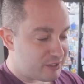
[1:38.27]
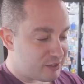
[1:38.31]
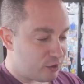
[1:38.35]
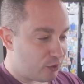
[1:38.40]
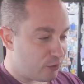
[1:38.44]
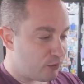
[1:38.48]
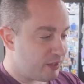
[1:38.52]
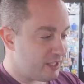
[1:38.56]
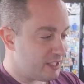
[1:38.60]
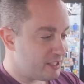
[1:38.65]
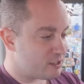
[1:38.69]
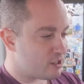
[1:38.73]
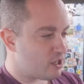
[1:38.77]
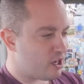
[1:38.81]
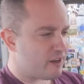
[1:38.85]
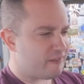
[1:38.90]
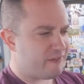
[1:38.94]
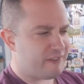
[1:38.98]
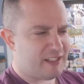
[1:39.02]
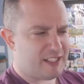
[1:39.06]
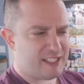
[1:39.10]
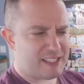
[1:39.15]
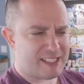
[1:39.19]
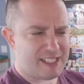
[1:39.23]
So this
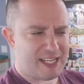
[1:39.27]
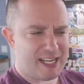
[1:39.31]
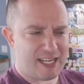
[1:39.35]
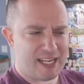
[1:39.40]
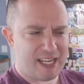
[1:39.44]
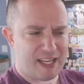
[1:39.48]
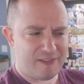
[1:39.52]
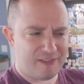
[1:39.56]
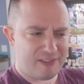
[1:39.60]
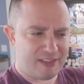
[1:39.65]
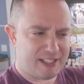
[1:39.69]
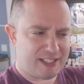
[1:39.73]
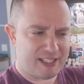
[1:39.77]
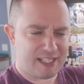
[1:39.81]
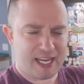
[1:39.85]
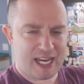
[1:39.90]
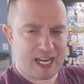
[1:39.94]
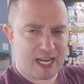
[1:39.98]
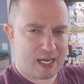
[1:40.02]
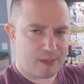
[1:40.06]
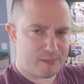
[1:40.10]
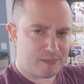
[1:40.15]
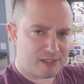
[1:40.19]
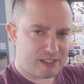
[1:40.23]
coffee does not have the
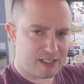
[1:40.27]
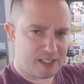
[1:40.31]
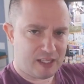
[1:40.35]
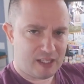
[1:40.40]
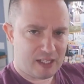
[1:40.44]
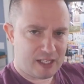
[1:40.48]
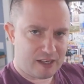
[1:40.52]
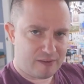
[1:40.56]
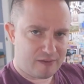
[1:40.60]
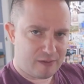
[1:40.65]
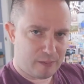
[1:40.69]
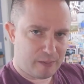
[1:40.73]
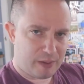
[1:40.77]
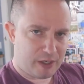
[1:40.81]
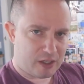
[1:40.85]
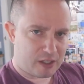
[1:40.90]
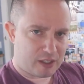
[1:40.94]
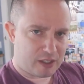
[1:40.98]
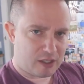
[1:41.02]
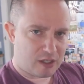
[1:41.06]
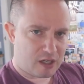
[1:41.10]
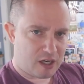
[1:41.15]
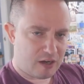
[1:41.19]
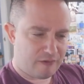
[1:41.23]
tabs that a lot of
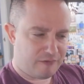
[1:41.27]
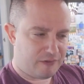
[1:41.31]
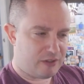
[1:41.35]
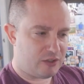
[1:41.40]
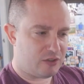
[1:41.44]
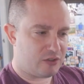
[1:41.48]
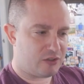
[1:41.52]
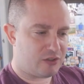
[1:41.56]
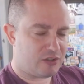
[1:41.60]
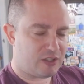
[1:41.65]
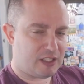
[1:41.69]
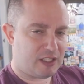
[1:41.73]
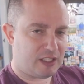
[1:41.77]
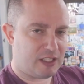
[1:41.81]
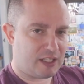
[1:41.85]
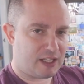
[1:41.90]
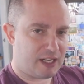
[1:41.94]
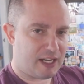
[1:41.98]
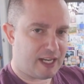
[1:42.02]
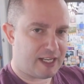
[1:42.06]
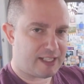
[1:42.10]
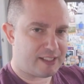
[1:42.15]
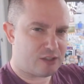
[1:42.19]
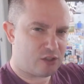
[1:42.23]
American coffees you'll see
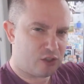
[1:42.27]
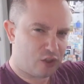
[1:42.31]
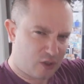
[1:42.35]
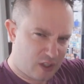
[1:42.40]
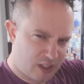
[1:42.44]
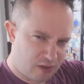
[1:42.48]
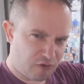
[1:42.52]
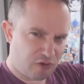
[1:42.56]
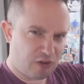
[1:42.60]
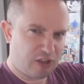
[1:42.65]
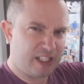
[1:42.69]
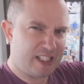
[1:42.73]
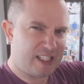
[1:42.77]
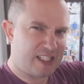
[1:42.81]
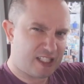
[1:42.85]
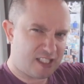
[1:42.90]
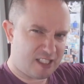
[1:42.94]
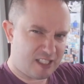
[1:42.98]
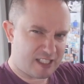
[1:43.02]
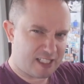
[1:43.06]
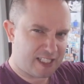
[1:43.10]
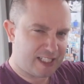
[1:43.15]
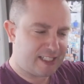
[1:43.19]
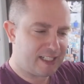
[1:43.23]
has, so you can really
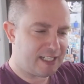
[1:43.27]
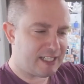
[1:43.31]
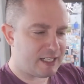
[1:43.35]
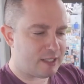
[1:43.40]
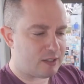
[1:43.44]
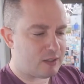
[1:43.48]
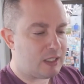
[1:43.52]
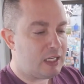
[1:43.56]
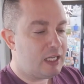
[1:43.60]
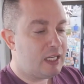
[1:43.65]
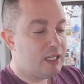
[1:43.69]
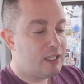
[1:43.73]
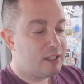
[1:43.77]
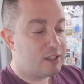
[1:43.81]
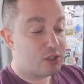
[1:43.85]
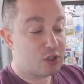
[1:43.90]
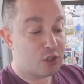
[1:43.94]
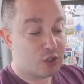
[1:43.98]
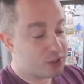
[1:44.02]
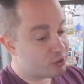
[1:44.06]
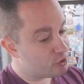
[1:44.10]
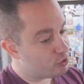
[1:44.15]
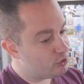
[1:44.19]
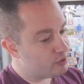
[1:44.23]
snug it down.
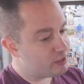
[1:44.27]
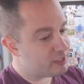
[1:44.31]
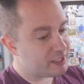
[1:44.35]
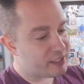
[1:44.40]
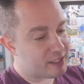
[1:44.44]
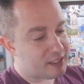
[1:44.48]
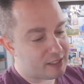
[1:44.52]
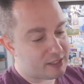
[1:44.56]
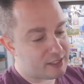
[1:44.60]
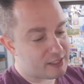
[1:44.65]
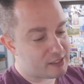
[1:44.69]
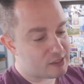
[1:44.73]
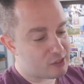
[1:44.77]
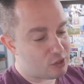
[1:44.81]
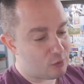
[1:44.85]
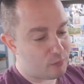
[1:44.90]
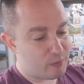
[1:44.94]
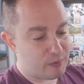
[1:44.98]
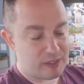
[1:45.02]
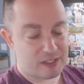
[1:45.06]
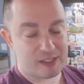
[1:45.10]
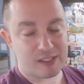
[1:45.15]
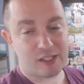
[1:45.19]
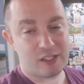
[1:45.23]
So as soon as I cut this
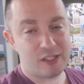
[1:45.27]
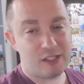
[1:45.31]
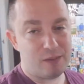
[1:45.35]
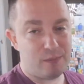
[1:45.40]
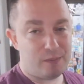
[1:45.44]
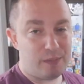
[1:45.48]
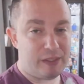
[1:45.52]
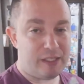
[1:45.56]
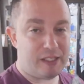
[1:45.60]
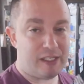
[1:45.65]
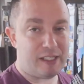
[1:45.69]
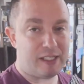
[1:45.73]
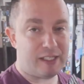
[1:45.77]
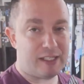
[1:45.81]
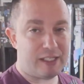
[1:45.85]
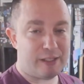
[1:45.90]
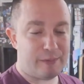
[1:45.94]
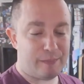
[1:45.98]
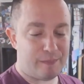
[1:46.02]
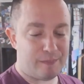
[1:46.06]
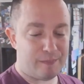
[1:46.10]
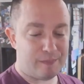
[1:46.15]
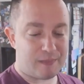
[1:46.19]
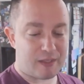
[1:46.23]
open, it's gonna be
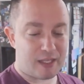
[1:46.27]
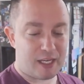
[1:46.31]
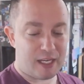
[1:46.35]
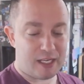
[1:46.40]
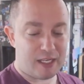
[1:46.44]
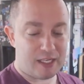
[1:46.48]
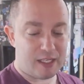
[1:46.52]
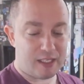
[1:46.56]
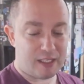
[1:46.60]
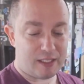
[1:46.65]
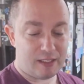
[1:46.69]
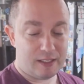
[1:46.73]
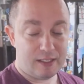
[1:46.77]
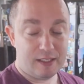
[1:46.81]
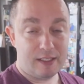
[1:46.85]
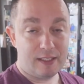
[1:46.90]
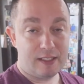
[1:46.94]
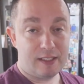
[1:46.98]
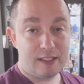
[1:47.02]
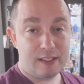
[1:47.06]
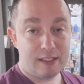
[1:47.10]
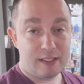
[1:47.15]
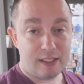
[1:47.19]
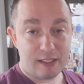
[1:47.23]
kind of
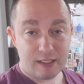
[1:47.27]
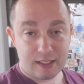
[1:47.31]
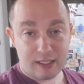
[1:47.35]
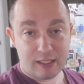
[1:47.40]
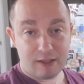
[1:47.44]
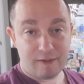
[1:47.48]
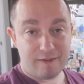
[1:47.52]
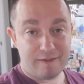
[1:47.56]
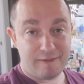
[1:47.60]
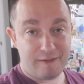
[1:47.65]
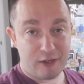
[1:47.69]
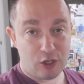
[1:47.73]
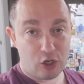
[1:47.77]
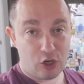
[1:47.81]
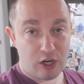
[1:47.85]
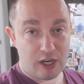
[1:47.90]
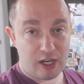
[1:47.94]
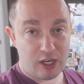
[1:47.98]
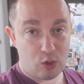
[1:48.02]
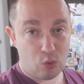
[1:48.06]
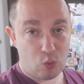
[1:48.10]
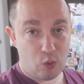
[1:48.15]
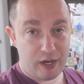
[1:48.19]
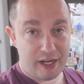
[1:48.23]
figure
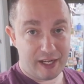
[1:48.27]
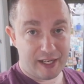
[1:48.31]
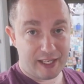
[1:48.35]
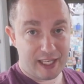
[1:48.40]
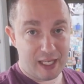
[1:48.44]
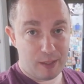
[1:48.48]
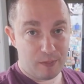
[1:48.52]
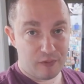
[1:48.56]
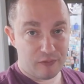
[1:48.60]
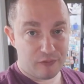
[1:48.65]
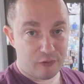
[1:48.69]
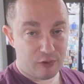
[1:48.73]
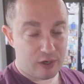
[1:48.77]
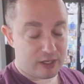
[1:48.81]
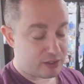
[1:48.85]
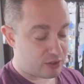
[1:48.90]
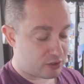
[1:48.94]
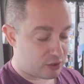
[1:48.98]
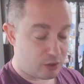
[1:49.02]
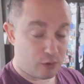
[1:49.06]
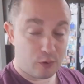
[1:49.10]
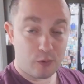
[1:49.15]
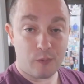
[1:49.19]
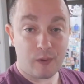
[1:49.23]
out a way to keep it
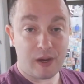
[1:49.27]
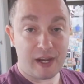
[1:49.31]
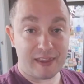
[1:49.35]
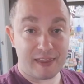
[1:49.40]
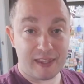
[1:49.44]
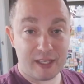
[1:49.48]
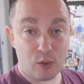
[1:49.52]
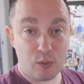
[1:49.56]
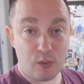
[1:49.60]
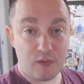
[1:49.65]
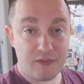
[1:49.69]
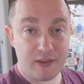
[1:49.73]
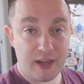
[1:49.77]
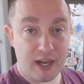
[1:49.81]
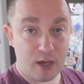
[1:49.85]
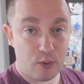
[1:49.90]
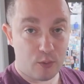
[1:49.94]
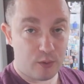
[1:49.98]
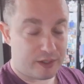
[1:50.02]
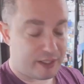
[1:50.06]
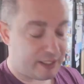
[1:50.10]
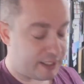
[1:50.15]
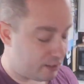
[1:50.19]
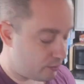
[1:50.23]
fresh. So I think we've
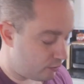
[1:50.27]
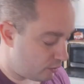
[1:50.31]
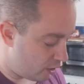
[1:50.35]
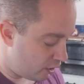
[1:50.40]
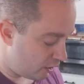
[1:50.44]
got one now.